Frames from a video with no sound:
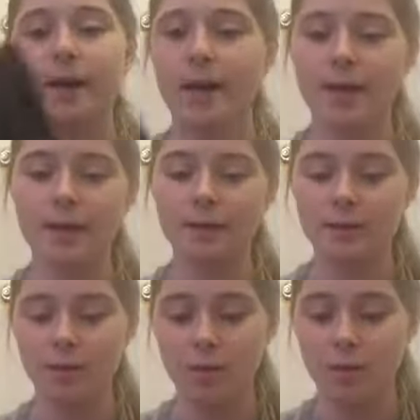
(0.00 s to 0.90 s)

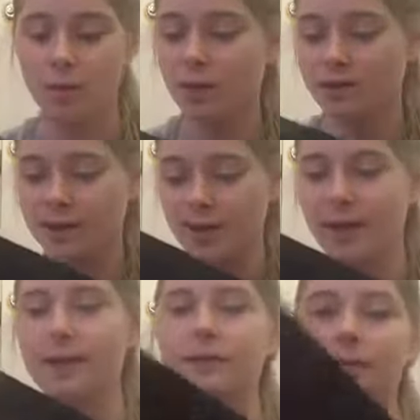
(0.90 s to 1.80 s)
And once
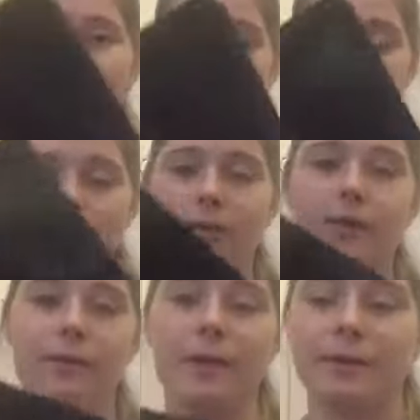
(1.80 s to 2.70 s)
again, this is
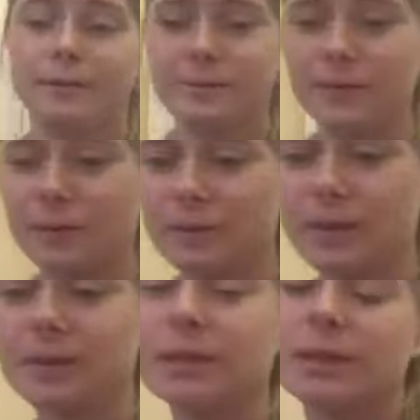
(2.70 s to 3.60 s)
another random
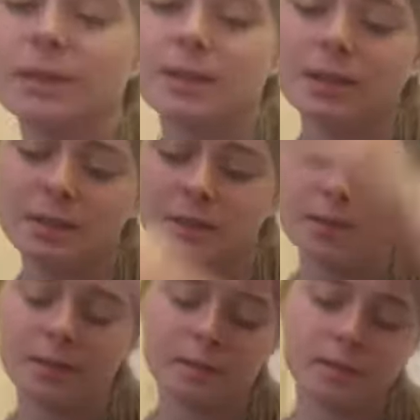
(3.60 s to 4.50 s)
folder
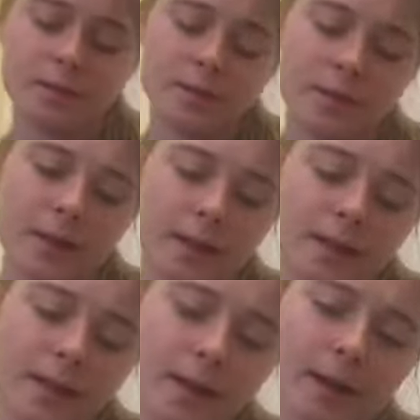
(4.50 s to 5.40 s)
that
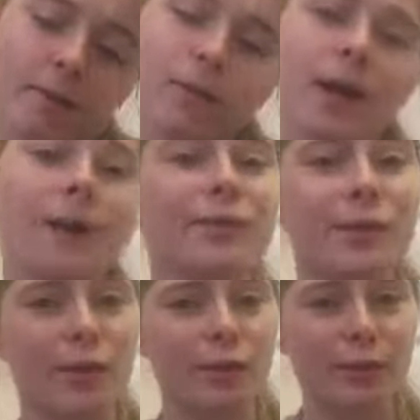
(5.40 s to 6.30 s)
I will have to
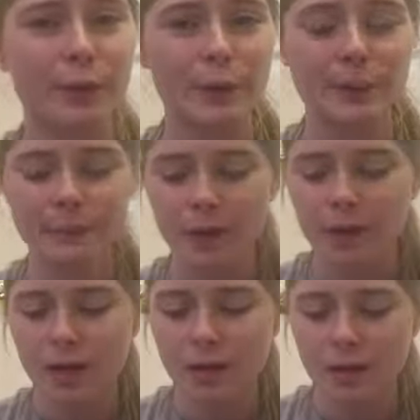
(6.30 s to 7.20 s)
go through.
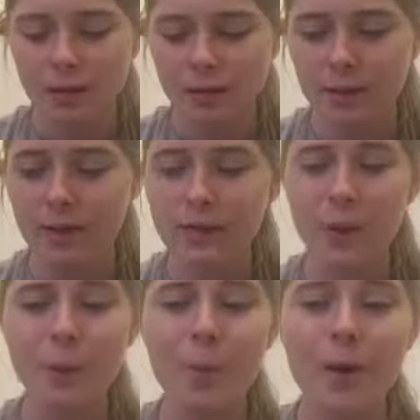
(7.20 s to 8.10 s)
That's the
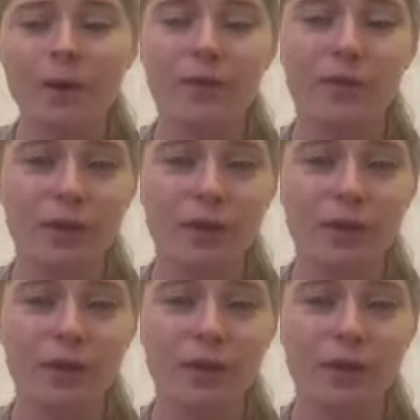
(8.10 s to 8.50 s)
whole point of this